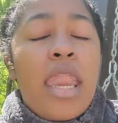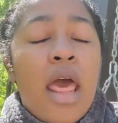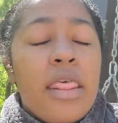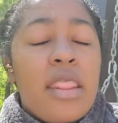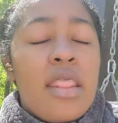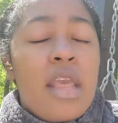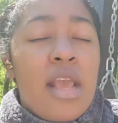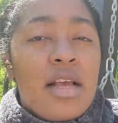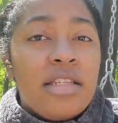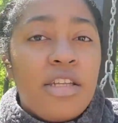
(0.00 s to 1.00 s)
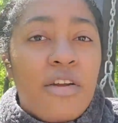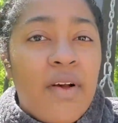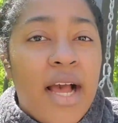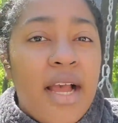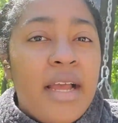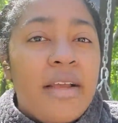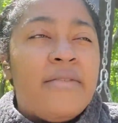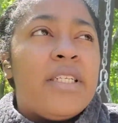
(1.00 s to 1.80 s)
nothing survived.